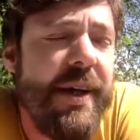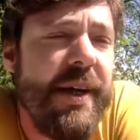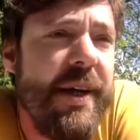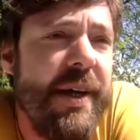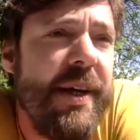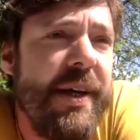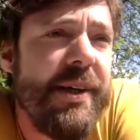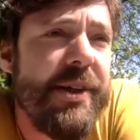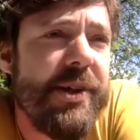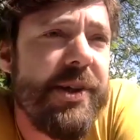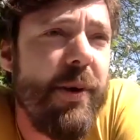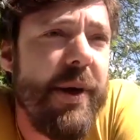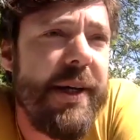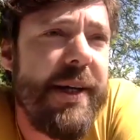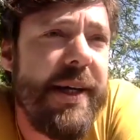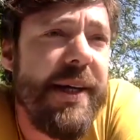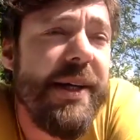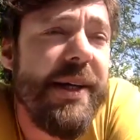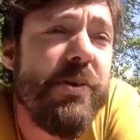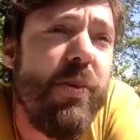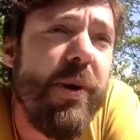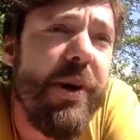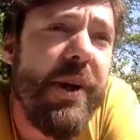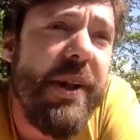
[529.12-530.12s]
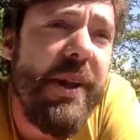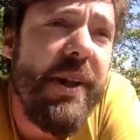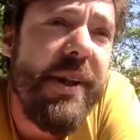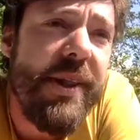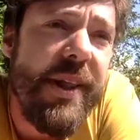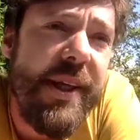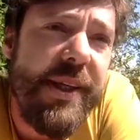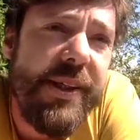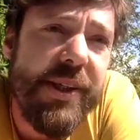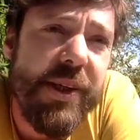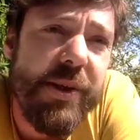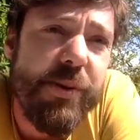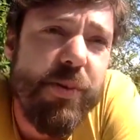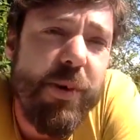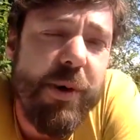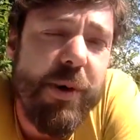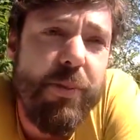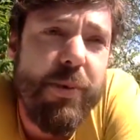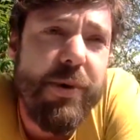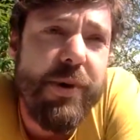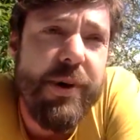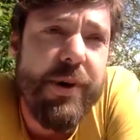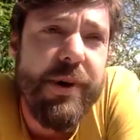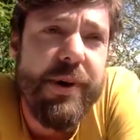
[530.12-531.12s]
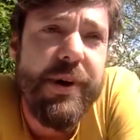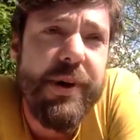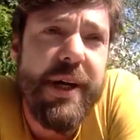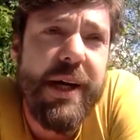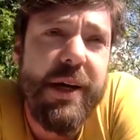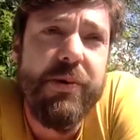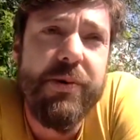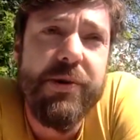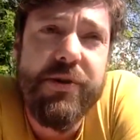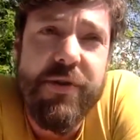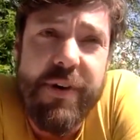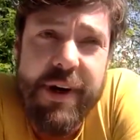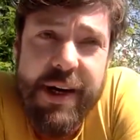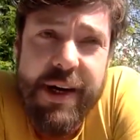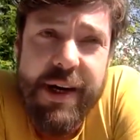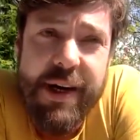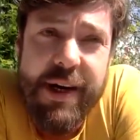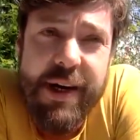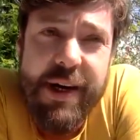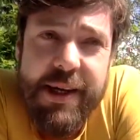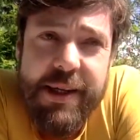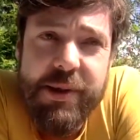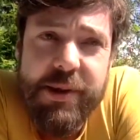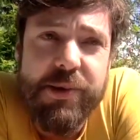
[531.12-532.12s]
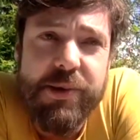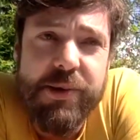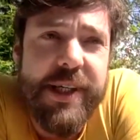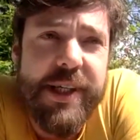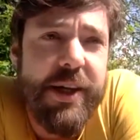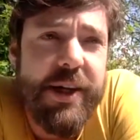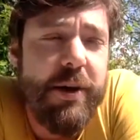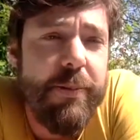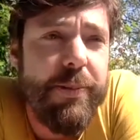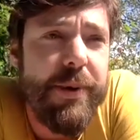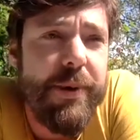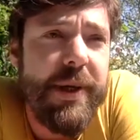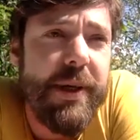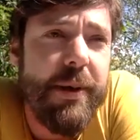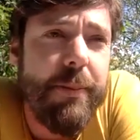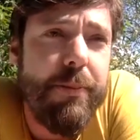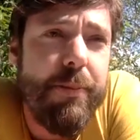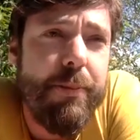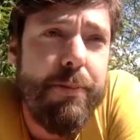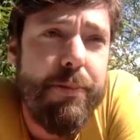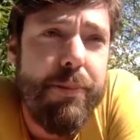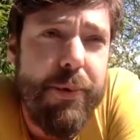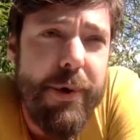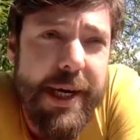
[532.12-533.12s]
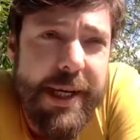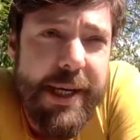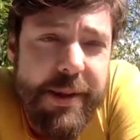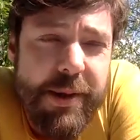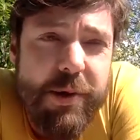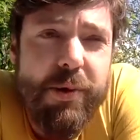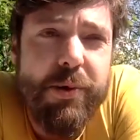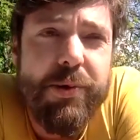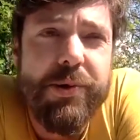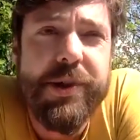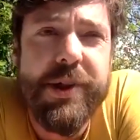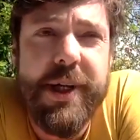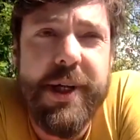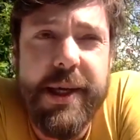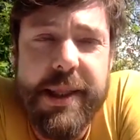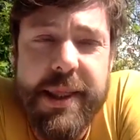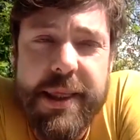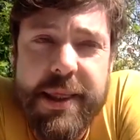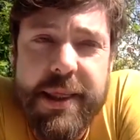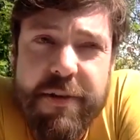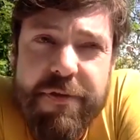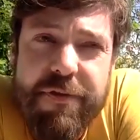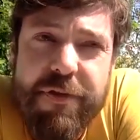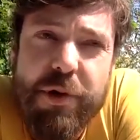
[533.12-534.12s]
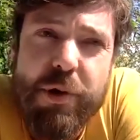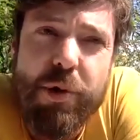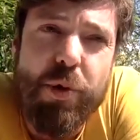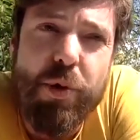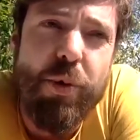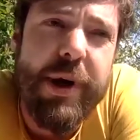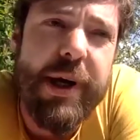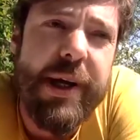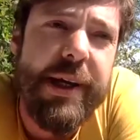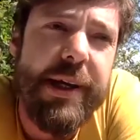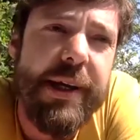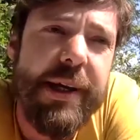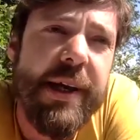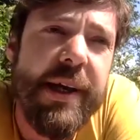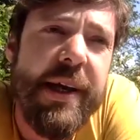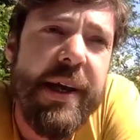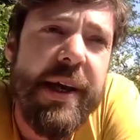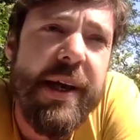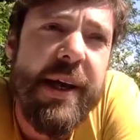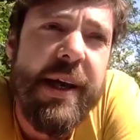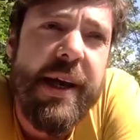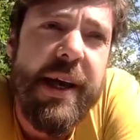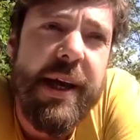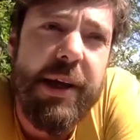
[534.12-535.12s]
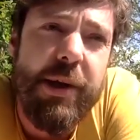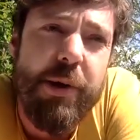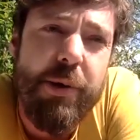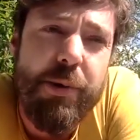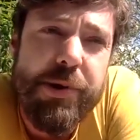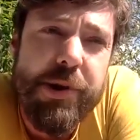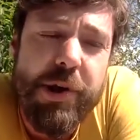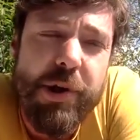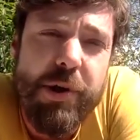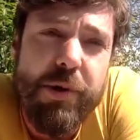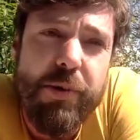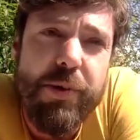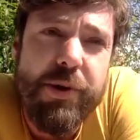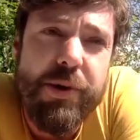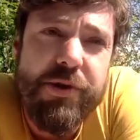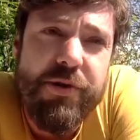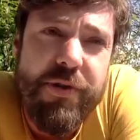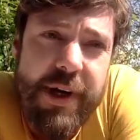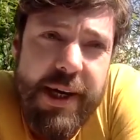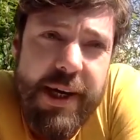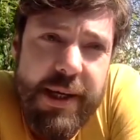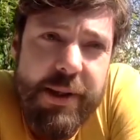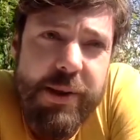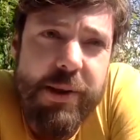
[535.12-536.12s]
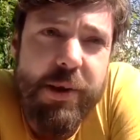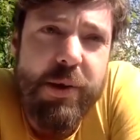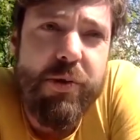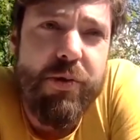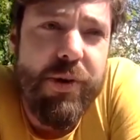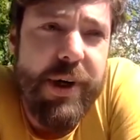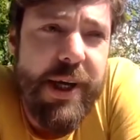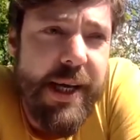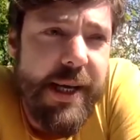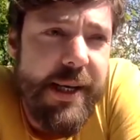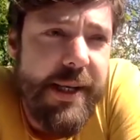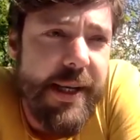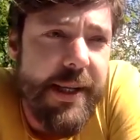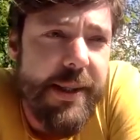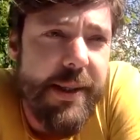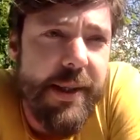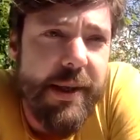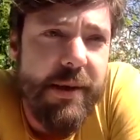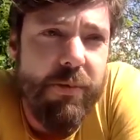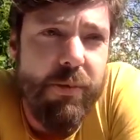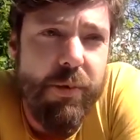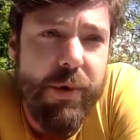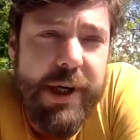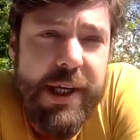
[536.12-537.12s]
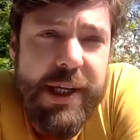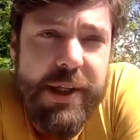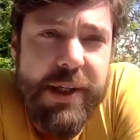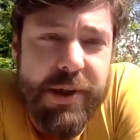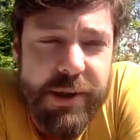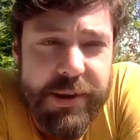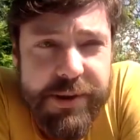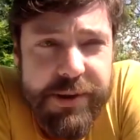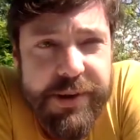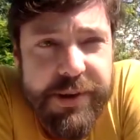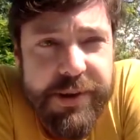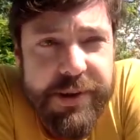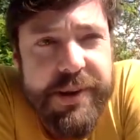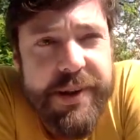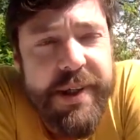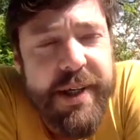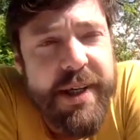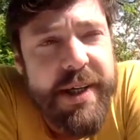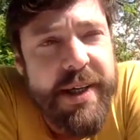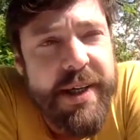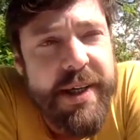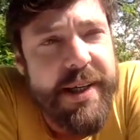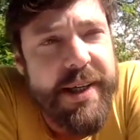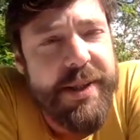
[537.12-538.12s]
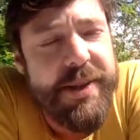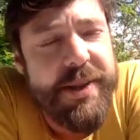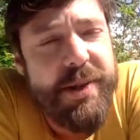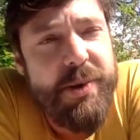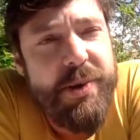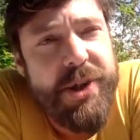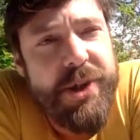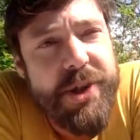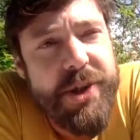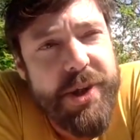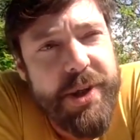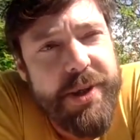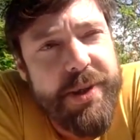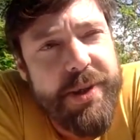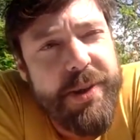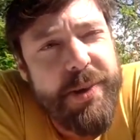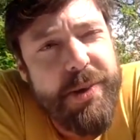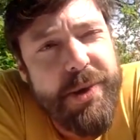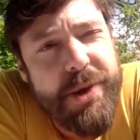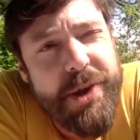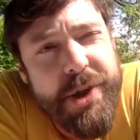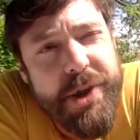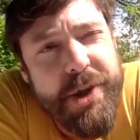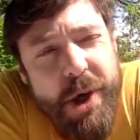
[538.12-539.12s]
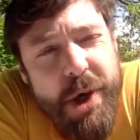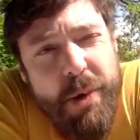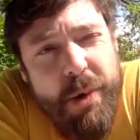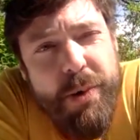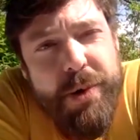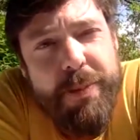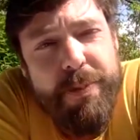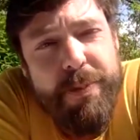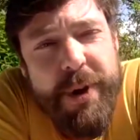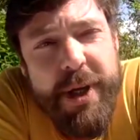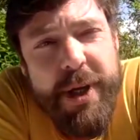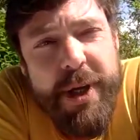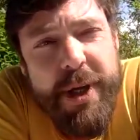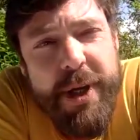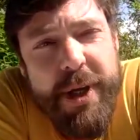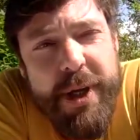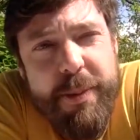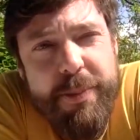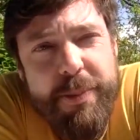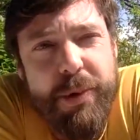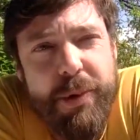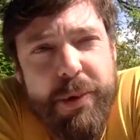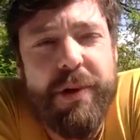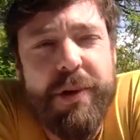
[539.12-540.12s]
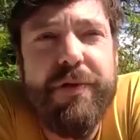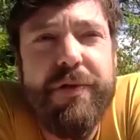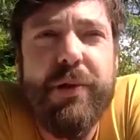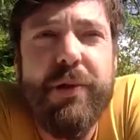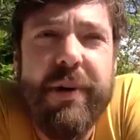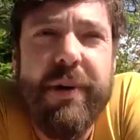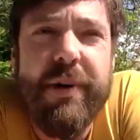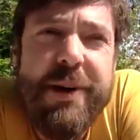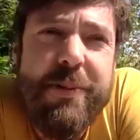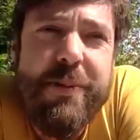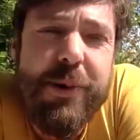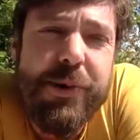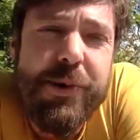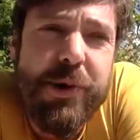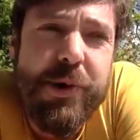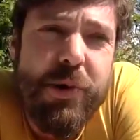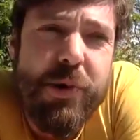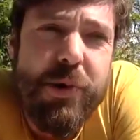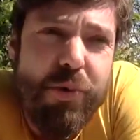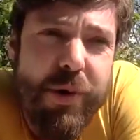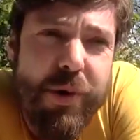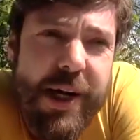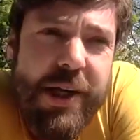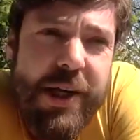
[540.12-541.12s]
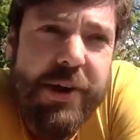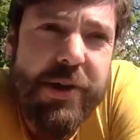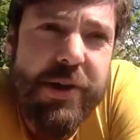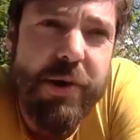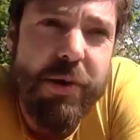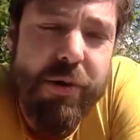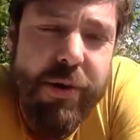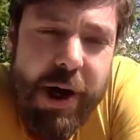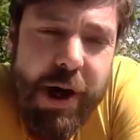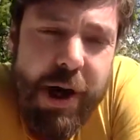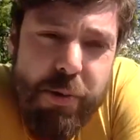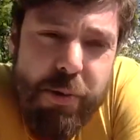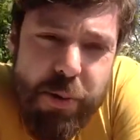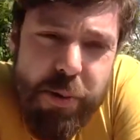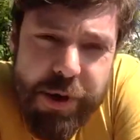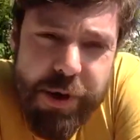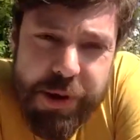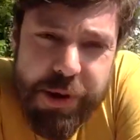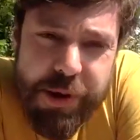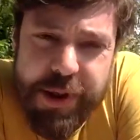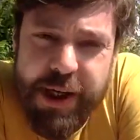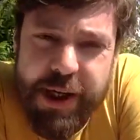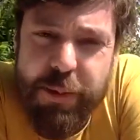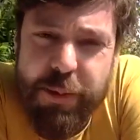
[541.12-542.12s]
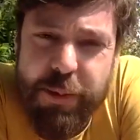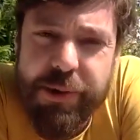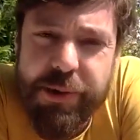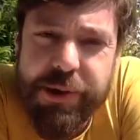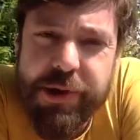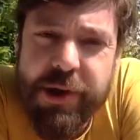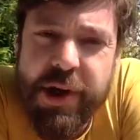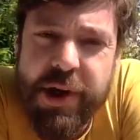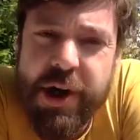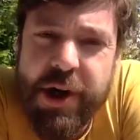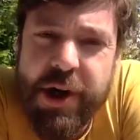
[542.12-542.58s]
So I guess one of the things is what we're now trying to set up in a practical, scientific way, and also trying to create that in regions, is to show the people, if you're able to raise your groundwater tables,